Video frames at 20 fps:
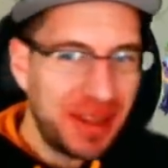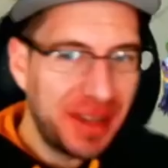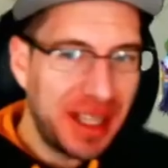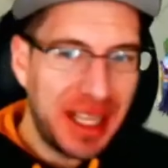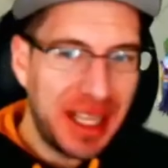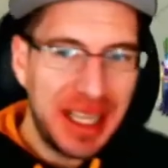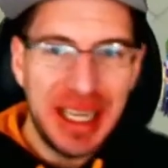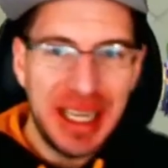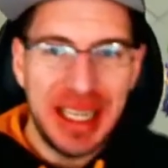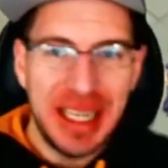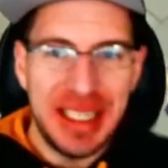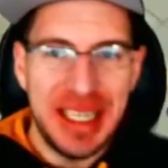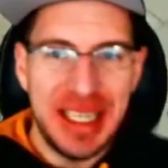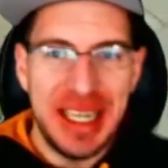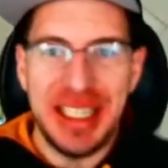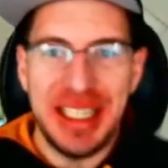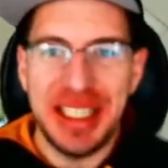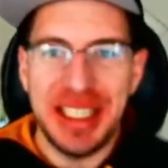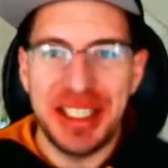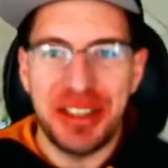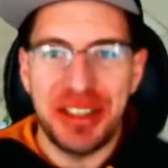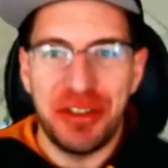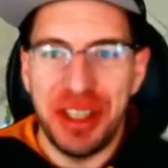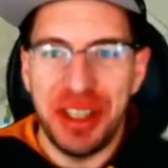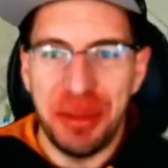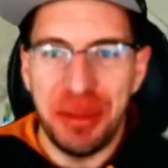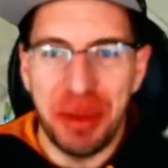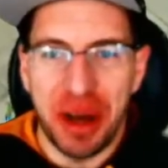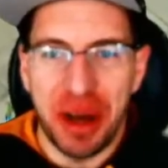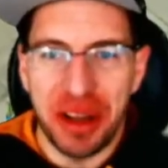it doesn't
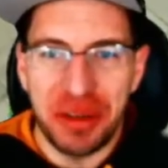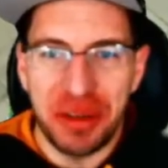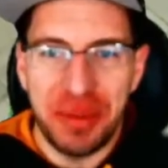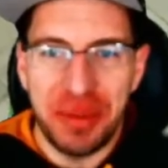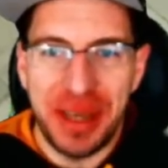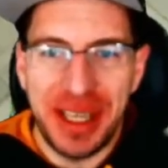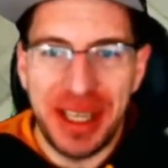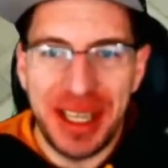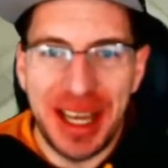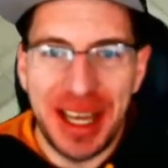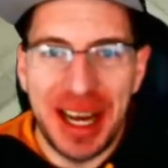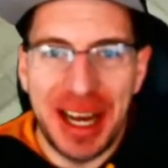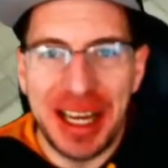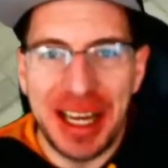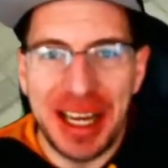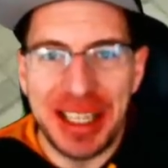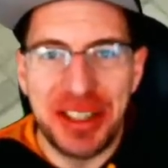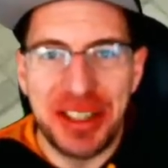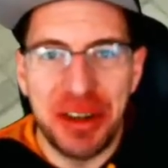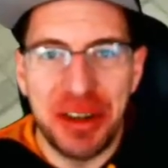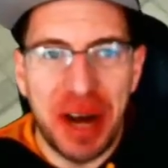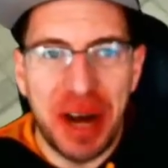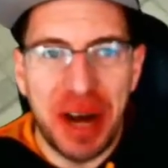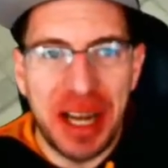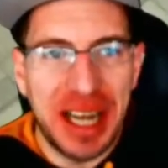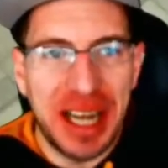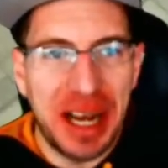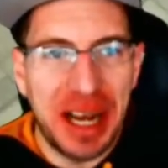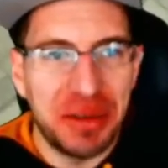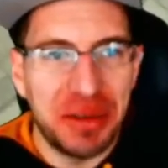really bother me. So
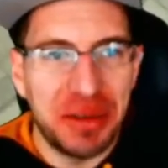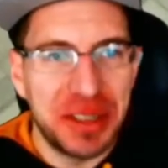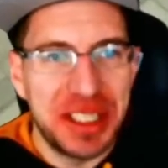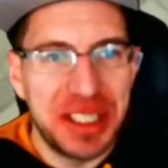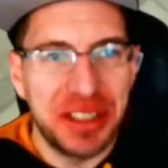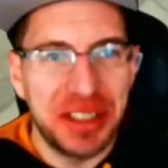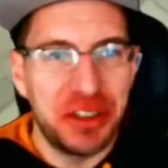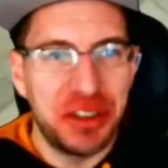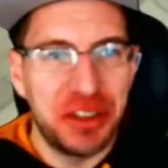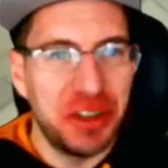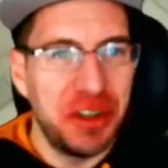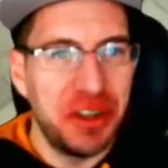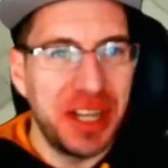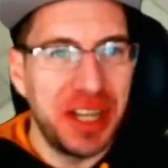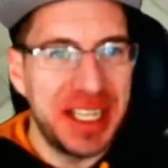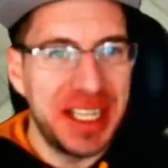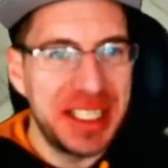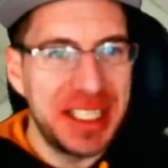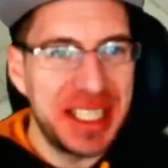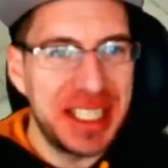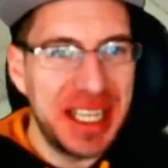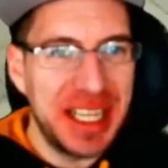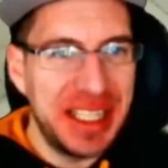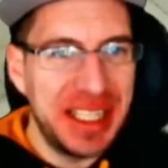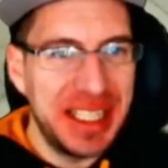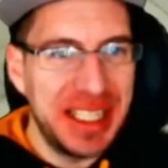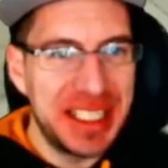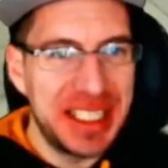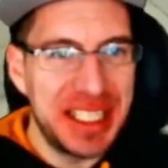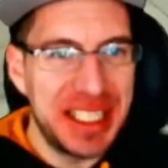I will still show you guys
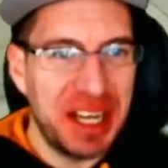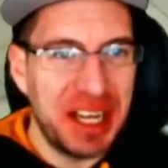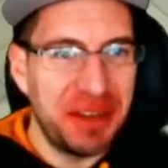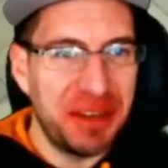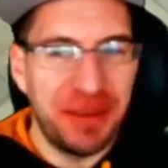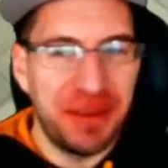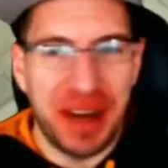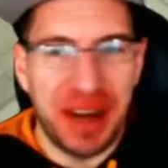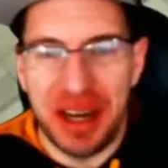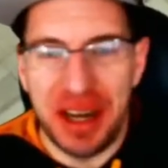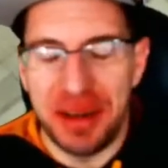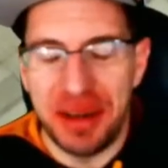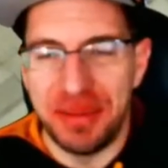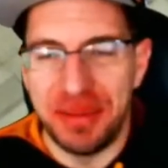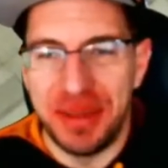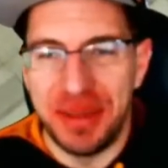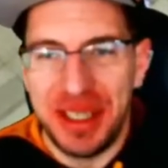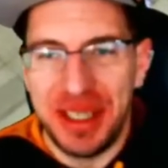this stuff. But